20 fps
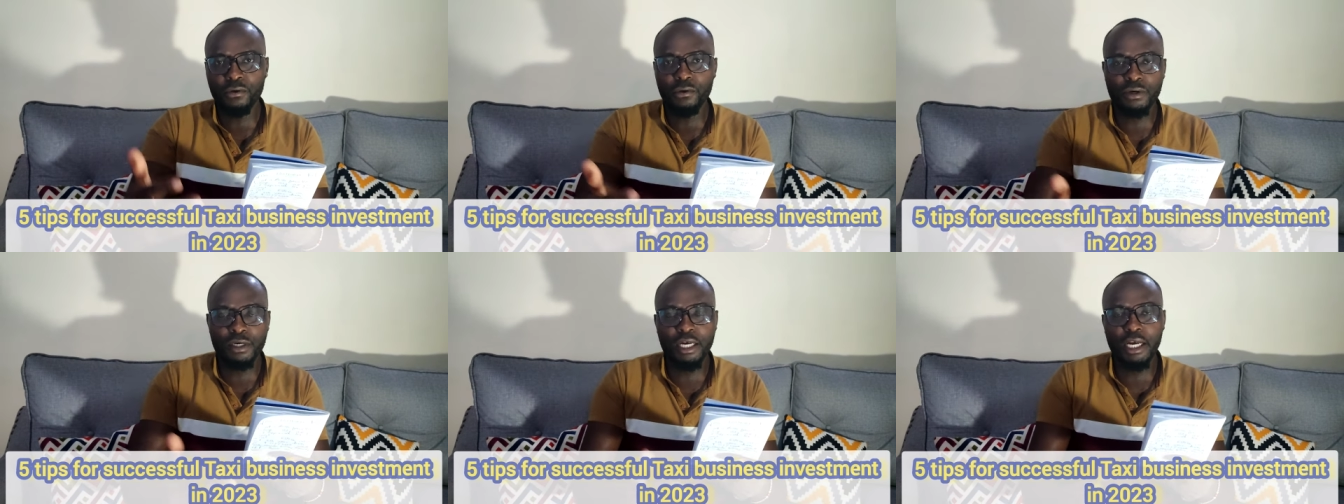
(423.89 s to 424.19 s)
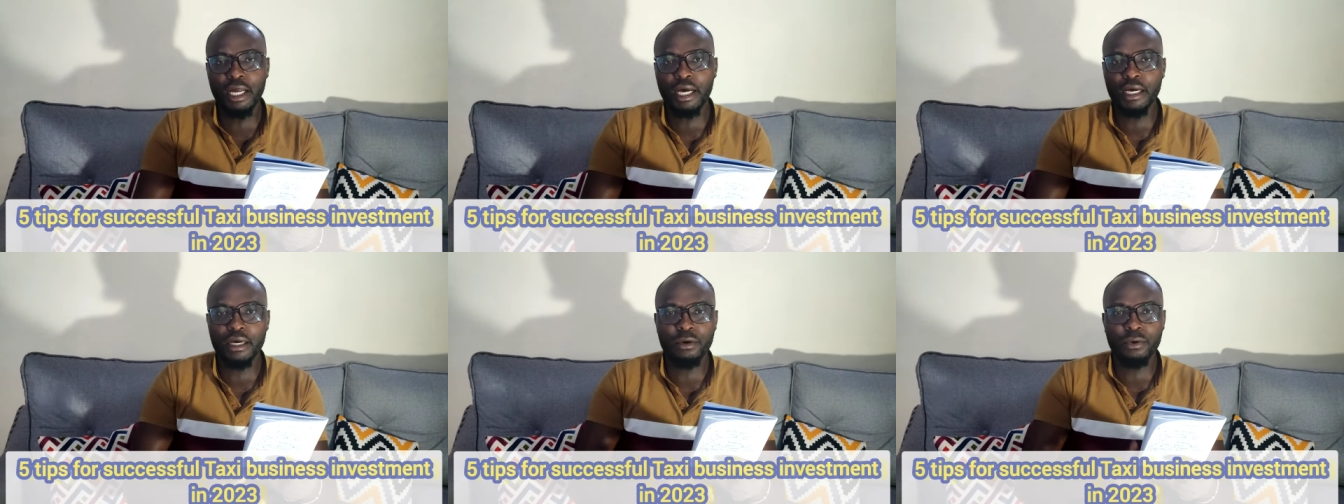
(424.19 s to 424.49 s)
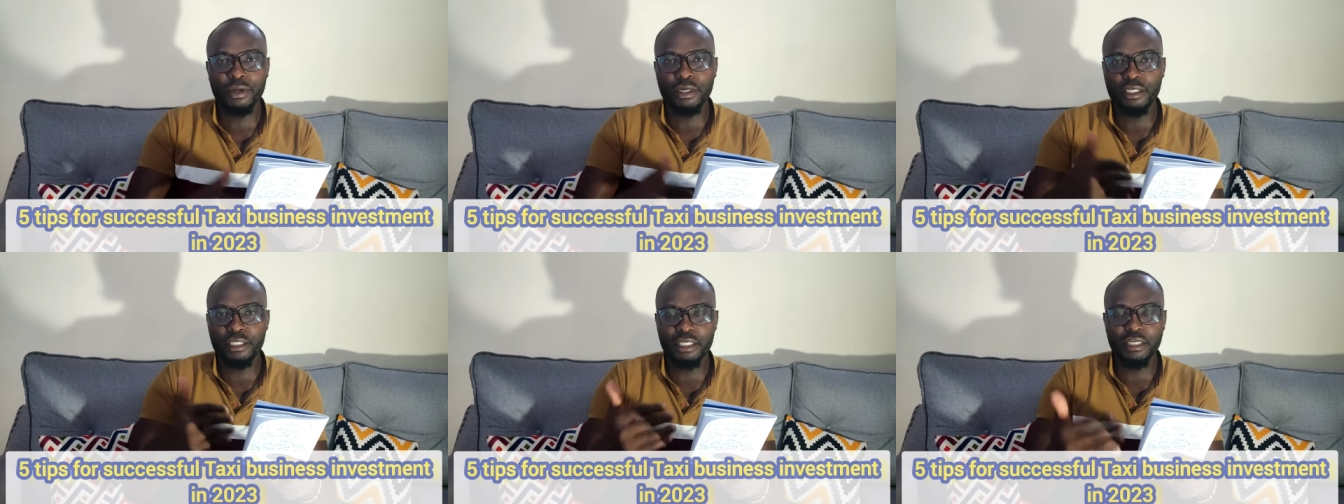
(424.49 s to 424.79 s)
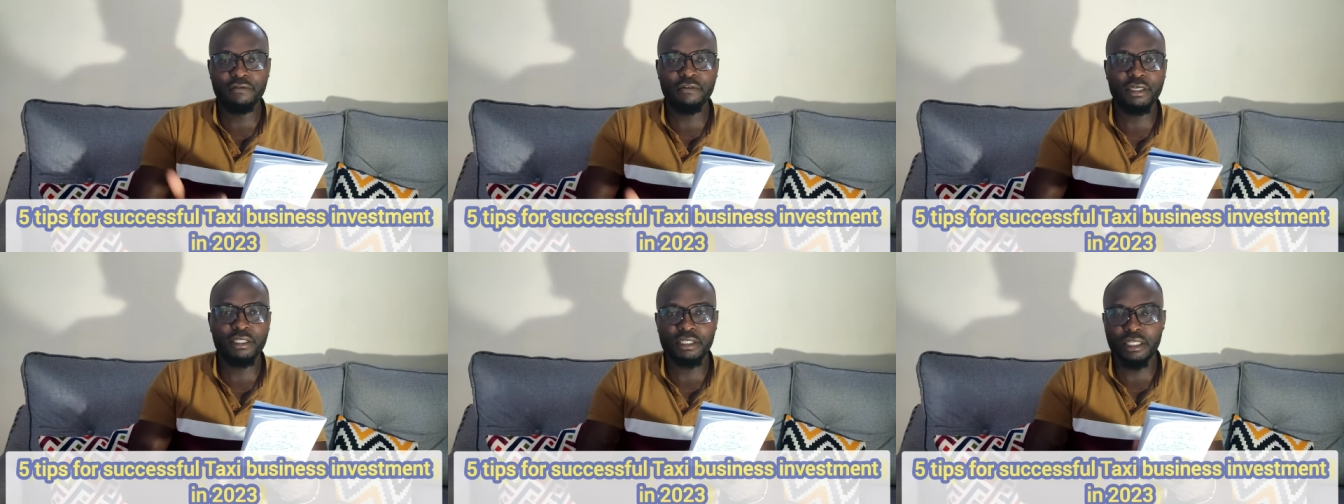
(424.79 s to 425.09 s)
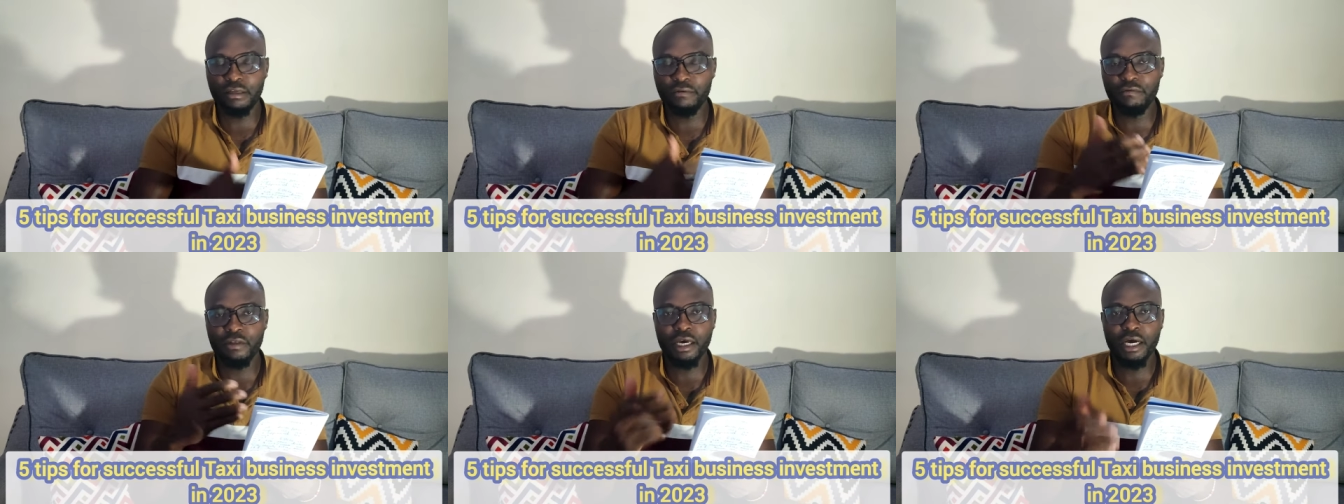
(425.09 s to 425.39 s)
good luck when drivers
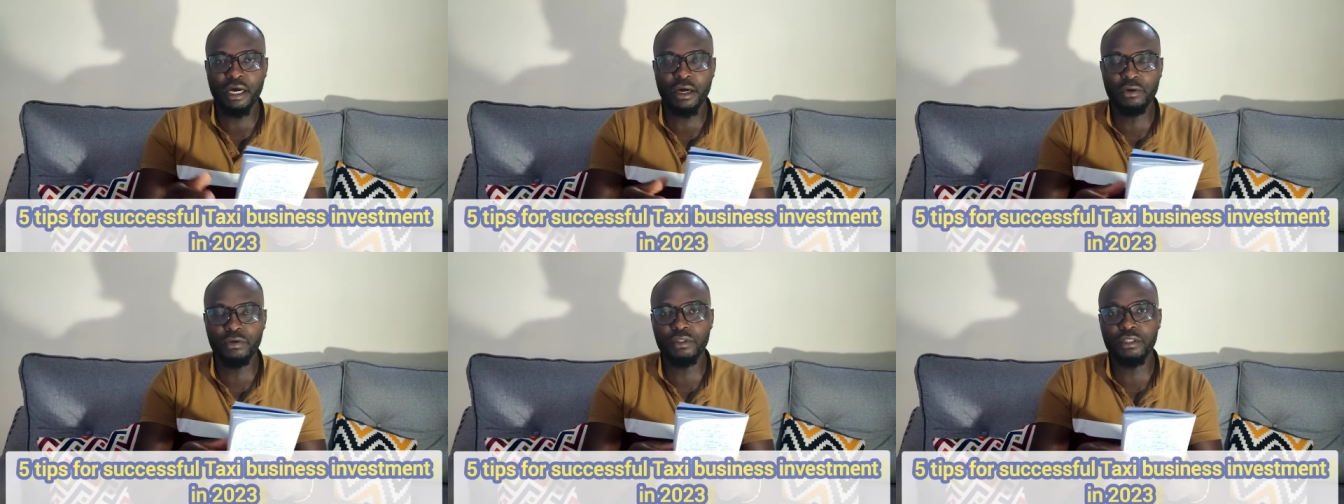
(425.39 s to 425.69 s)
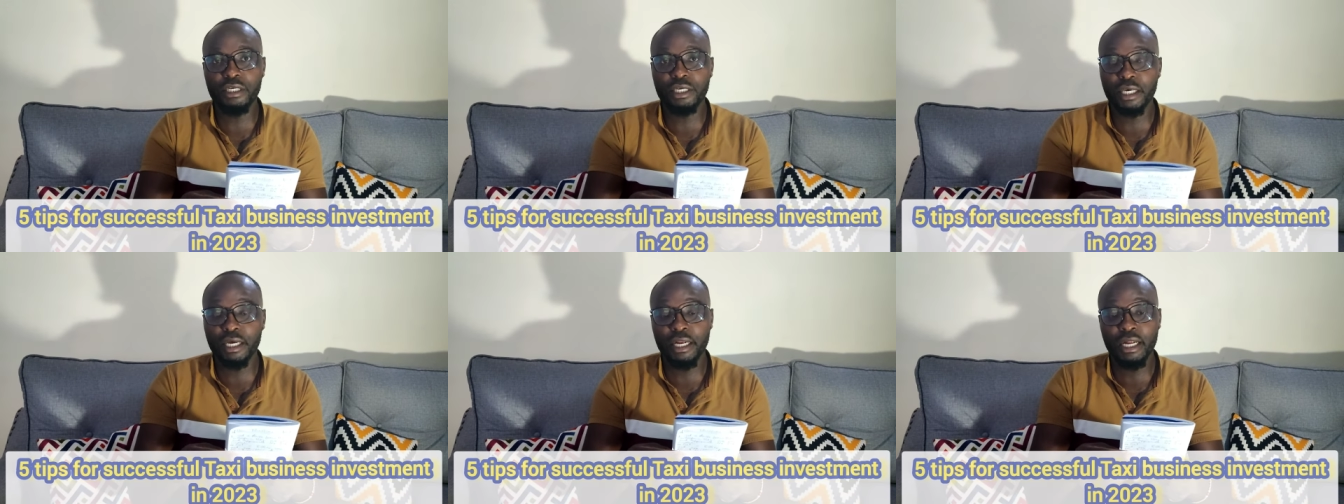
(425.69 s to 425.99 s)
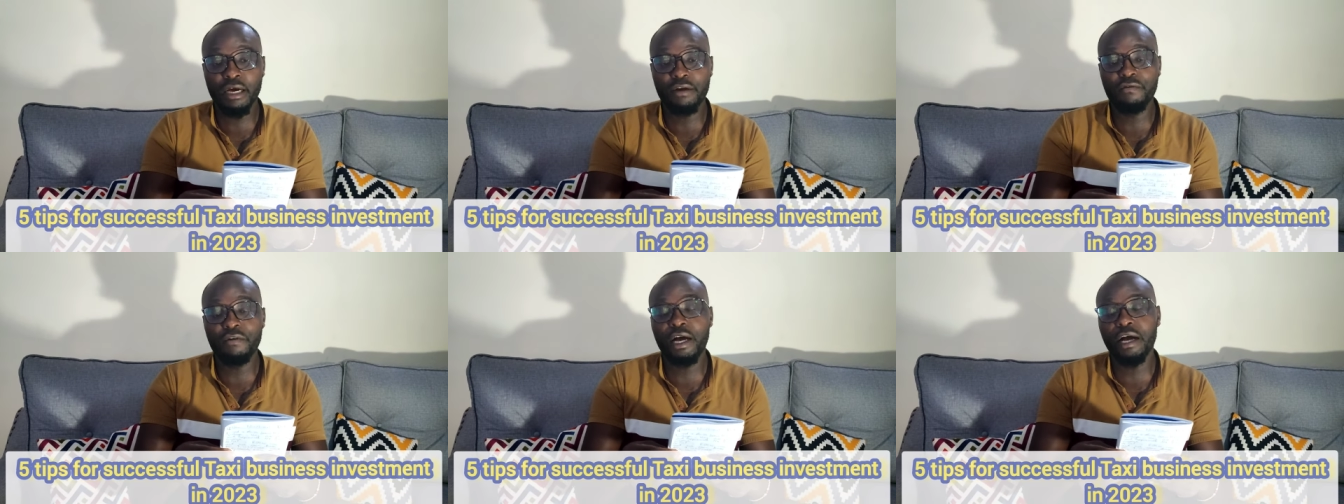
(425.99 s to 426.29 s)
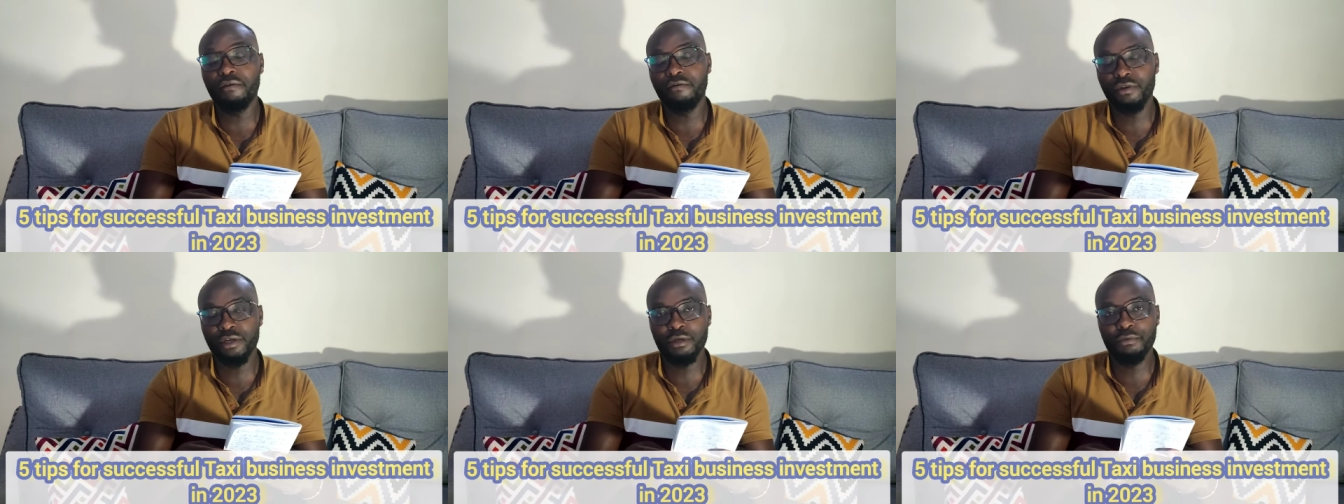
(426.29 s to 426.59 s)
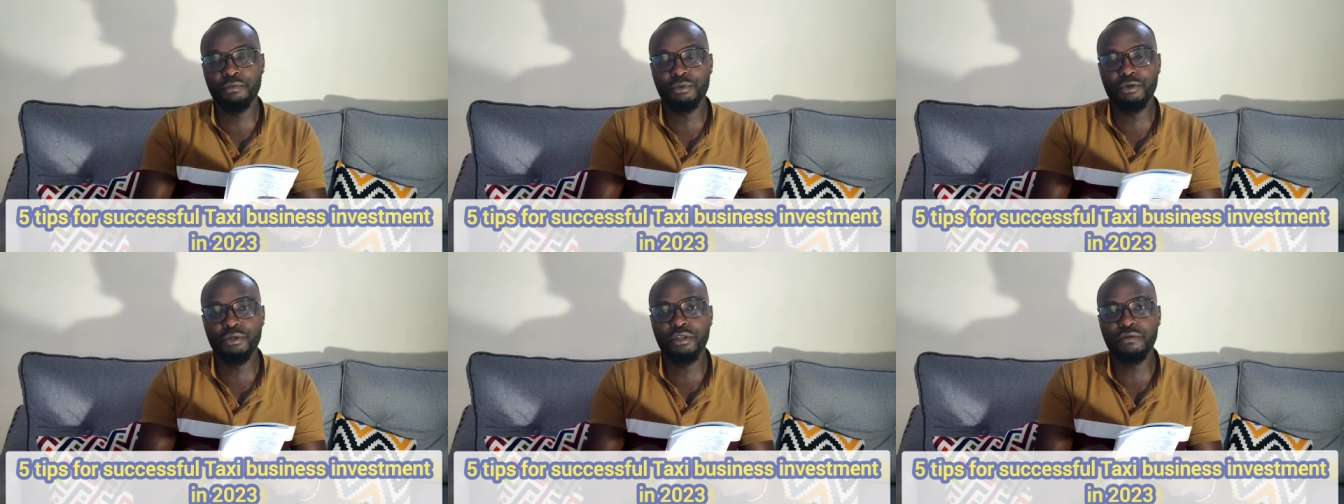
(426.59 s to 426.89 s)
leave the house they can have a very
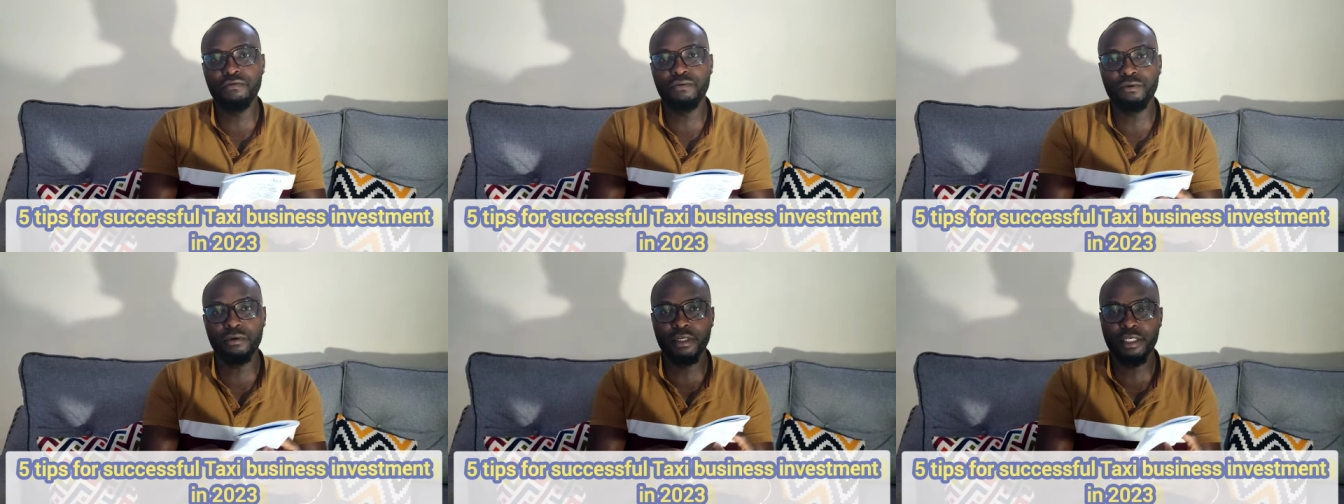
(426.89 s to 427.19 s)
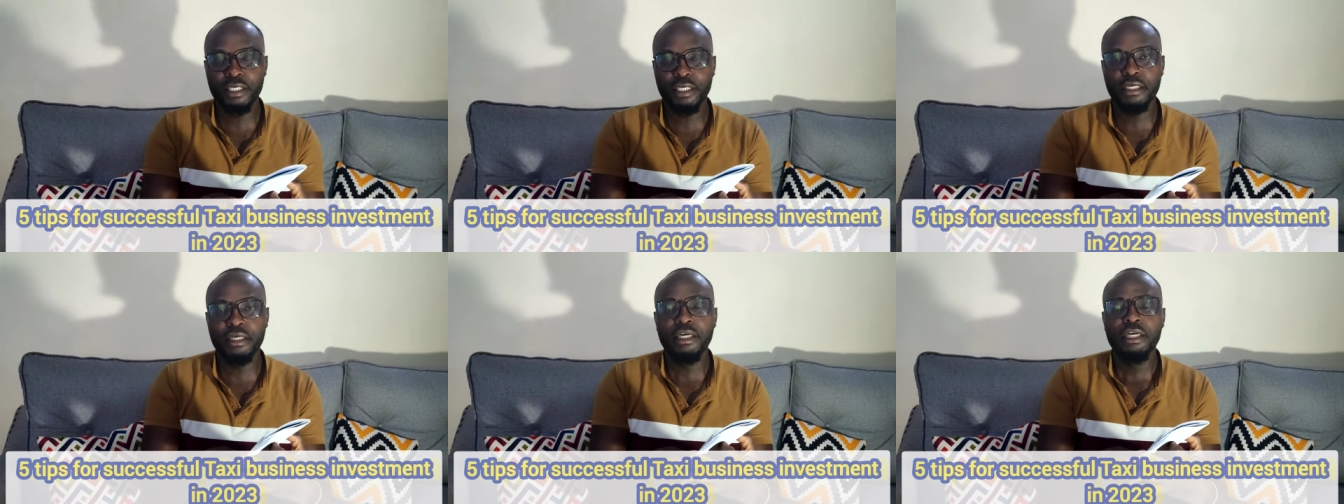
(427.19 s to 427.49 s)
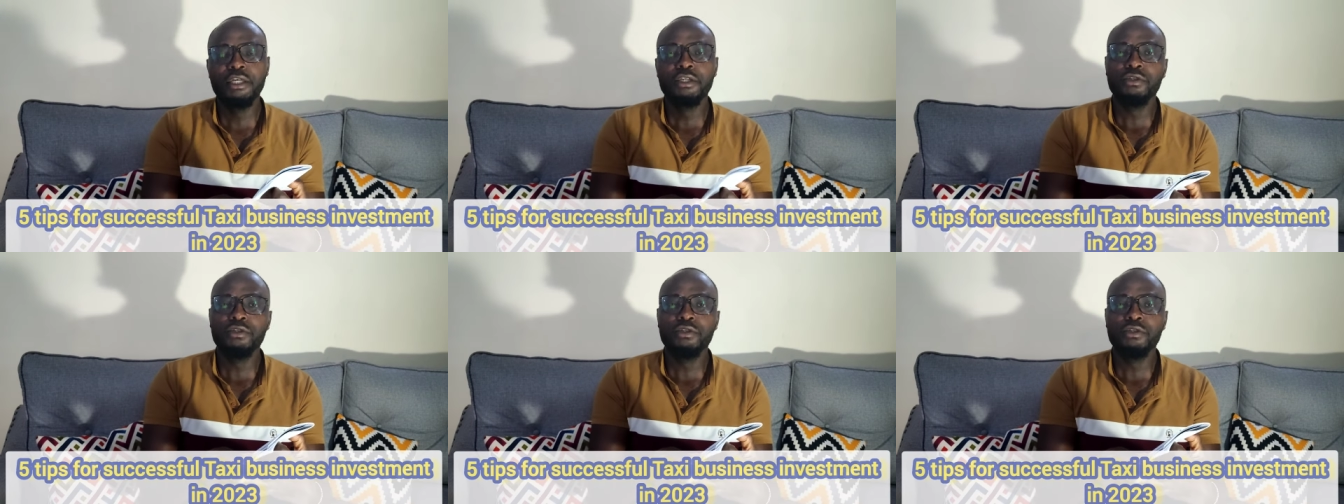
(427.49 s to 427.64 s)
beautiful day